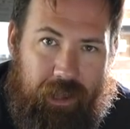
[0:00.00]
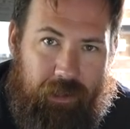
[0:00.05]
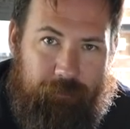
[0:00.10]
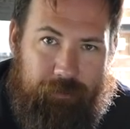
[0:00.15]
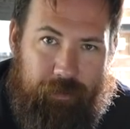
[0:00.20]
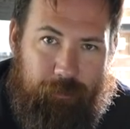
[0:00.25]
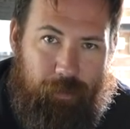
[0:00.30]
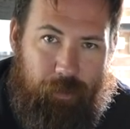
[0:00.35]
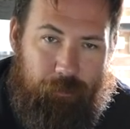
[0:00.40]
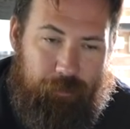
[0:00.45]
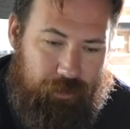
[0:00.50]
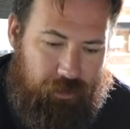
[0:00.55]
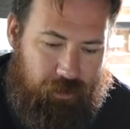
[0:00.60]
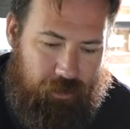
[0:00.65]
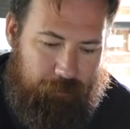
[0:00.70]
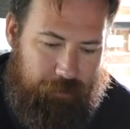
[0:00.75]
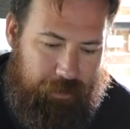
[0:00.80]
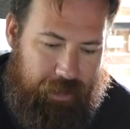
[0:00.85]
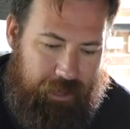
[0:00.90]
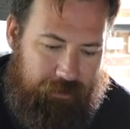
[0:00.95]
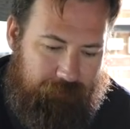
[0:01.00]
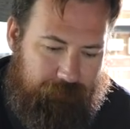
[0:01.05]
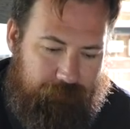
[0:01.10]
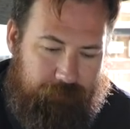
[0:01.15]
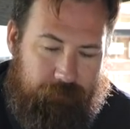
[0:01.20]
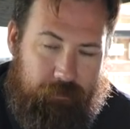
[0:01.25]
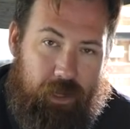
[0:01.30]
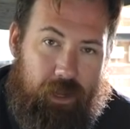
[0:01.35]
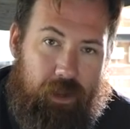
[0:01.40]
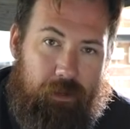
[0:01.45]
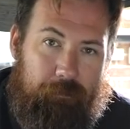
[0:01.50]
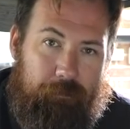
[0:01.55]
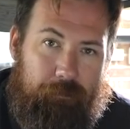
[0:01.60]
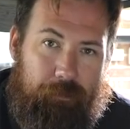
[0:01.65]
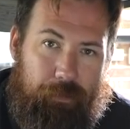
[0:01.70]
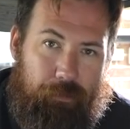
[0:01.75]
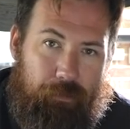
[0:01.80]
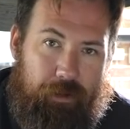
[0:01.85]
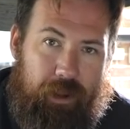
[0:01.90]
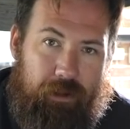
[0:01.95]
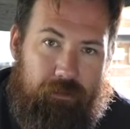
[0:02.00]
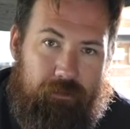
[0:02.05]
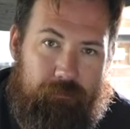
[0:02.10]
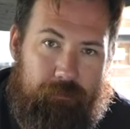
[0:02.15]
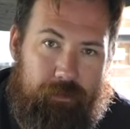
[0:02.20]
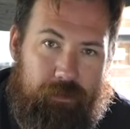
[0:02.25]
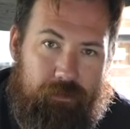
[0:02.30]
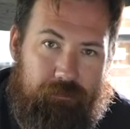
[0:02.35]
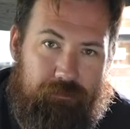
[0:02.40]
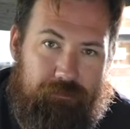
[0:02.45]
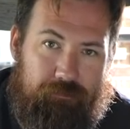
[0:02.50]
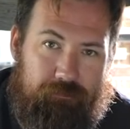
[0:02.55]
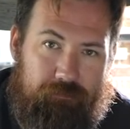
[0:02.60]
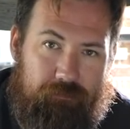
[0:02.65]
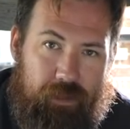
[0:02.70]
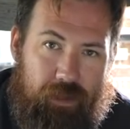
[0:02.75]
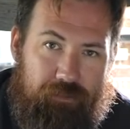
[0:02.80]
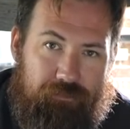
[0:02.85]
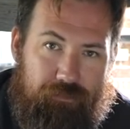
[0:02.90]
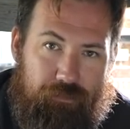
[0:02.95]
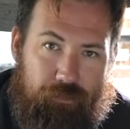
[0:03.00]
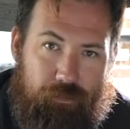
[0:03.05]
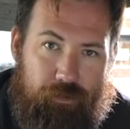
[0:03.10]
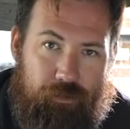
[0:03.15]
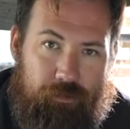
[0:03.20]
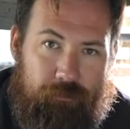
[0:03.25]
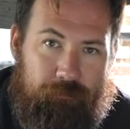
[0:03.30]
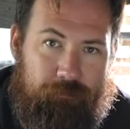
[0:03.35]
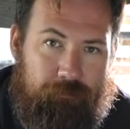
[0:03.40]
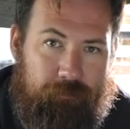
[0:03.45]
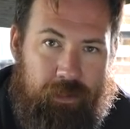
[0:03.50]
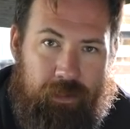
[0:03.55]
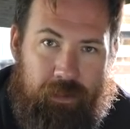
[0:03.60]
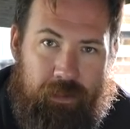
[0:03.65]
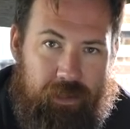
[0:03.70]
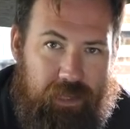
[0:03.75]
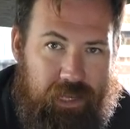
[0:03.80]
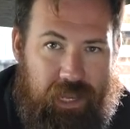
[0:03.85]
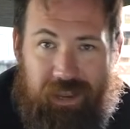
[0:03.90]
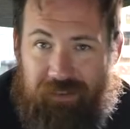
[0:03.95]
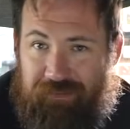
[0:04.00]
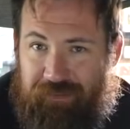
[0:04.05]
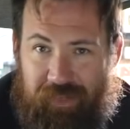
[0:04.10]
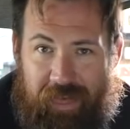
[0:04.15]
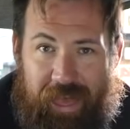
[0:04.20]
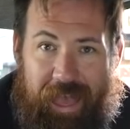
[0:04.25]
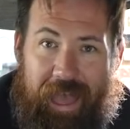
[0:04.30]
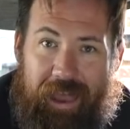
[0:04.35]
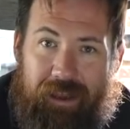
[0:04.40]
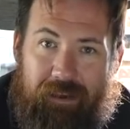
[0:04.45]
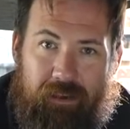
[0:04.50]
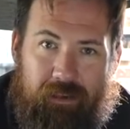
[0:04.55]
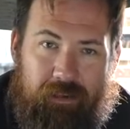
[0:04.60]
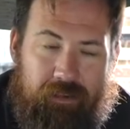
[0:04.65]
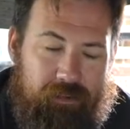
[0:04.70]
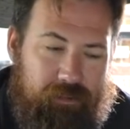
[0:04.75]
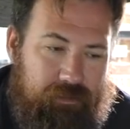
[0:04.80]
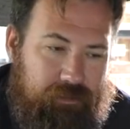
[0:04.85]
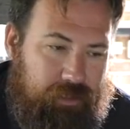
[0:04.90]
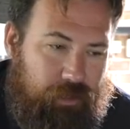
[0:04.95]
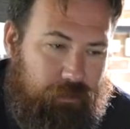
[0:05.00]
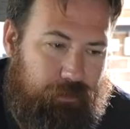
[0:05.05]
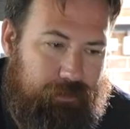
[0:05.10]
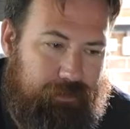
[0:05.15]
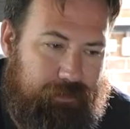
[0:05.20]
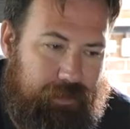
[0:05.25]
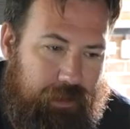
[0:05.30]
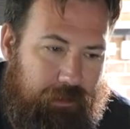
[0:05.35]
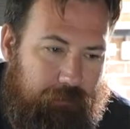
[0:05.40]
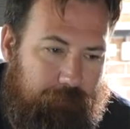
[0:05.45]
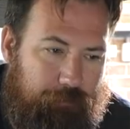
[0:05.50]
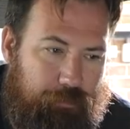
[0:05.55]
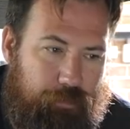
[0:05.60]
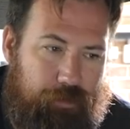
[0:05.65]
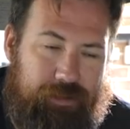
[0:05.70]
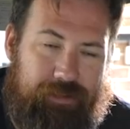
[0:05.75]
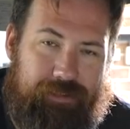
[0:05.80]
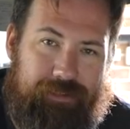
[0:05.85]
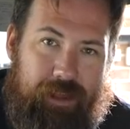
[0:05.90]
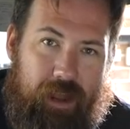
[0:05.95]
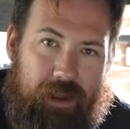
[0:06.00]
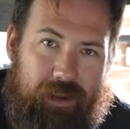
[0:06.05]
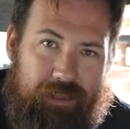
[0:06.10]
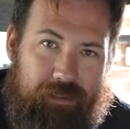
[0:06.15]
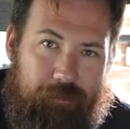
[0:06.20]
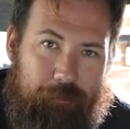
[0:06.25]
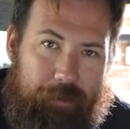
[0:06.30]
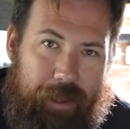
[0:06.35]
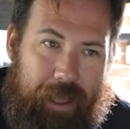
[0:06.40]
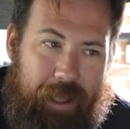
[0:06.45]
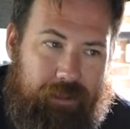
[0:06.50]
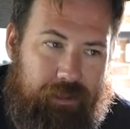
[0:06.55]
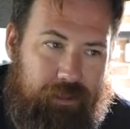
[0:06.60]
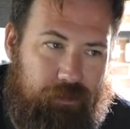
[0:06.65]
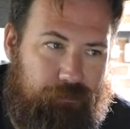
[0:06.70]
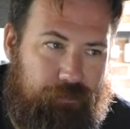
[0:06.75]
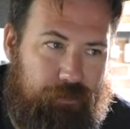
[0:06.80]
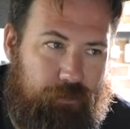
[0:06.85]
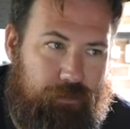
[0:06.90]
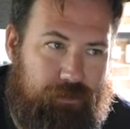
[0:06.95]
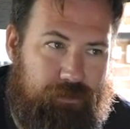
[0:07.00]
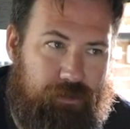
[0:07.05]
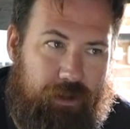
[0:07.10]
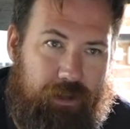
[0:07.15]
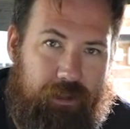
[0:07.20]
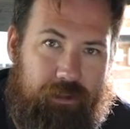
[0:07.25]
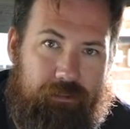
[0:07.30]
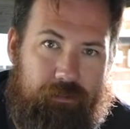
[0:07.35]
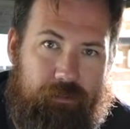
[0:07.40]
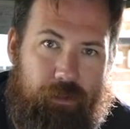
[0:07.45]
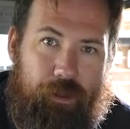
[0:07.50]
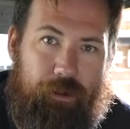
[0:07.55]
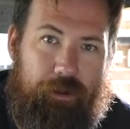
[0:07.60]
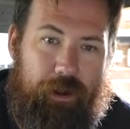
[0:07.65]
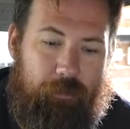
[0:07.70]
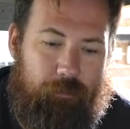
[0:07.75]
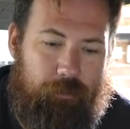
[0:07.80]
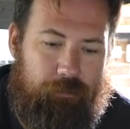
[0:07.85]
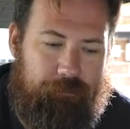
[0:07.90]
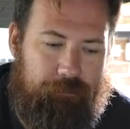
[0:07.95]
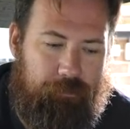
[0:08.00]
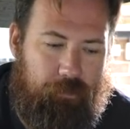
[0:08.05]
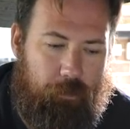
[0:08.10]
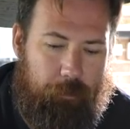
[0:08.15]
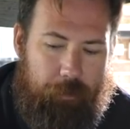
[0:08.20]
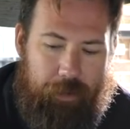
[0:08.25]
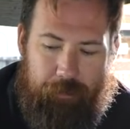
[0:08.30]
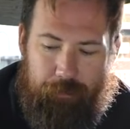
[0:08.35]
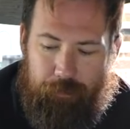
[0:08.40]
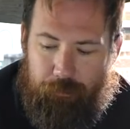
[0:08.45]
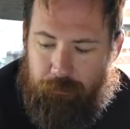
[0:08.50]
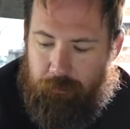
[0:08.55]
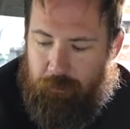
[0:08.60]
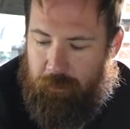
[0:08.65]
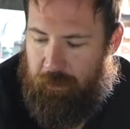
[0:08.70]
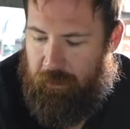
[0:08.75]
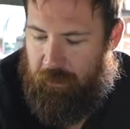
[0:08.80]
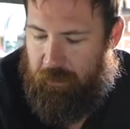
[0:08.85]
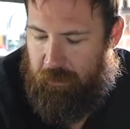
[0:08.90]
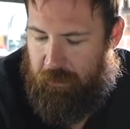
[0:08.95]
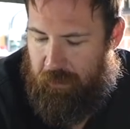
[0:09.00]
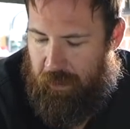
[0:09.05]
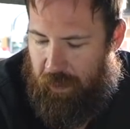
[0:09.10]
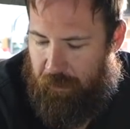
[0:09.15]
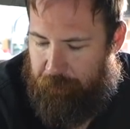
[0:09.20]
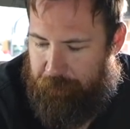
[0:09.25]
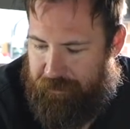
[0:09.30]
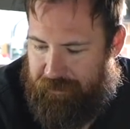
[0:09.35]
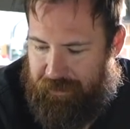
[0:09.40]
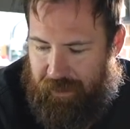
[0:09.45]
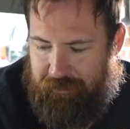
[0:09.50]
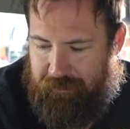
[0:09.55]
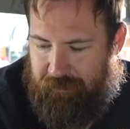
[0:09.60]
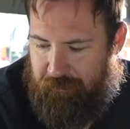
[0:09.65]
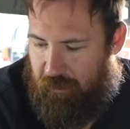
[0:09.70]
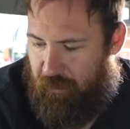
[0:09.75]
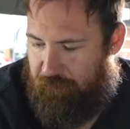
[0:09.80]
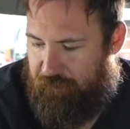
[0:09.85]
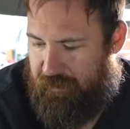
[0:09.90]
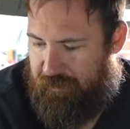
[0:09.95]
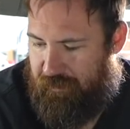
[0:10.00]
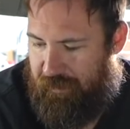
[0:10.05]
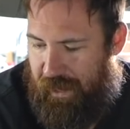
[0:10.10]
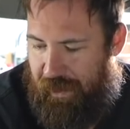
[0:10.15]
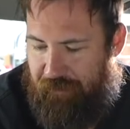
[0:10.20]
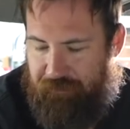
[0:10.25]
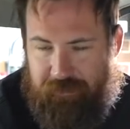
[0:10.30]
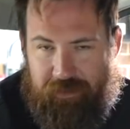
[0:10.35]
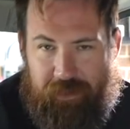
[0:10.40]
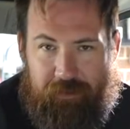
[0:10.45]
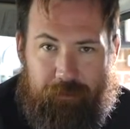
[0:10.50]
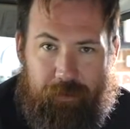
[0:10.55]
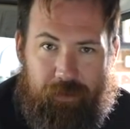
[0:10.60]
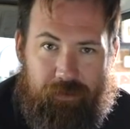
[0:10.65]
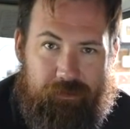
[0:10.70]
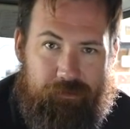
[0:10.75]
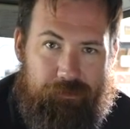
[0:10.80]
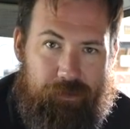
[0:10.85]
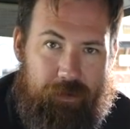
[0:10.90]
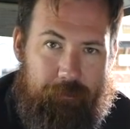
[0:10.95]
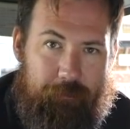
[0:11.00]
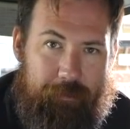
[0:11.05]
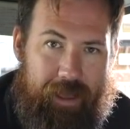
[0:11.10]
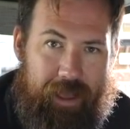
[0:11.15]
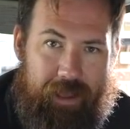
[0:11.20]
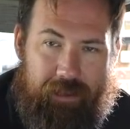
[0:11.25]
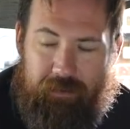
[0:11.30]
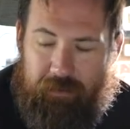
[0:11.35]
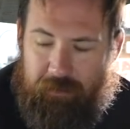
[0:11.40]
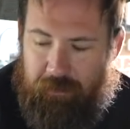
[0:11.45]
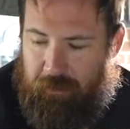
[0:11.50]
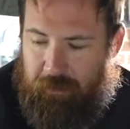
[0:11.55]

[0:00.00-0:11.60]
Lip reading: you've probably got about 300 mil of room, if that. So it's pretty snug in the back if you were trying to load it up with 4 people. It does obviously have seat belts front and back.